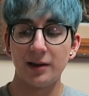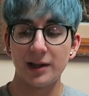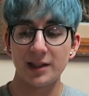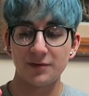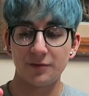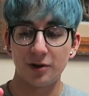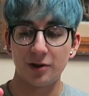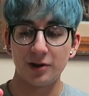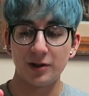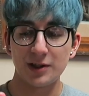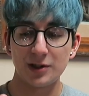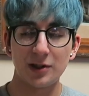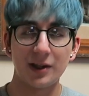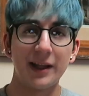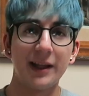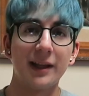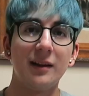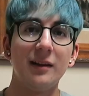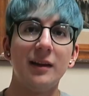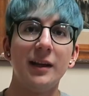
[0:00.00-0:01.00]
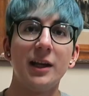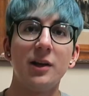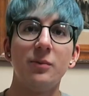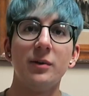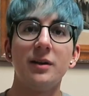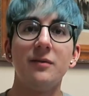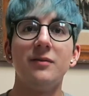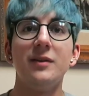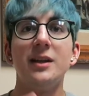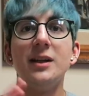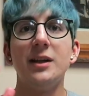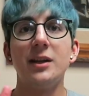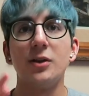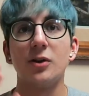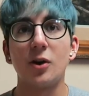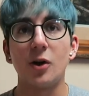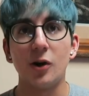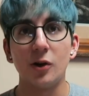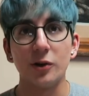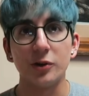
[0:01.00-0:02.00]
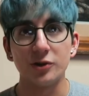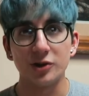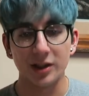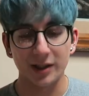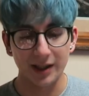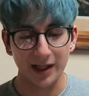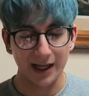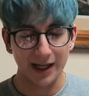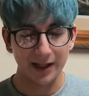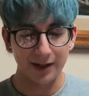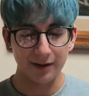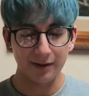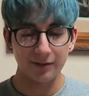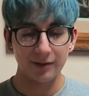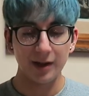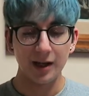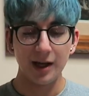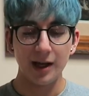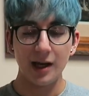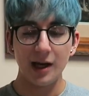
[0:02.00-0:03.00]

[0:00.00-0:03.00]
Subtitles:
And as far as the like liquid vegan collagen kind of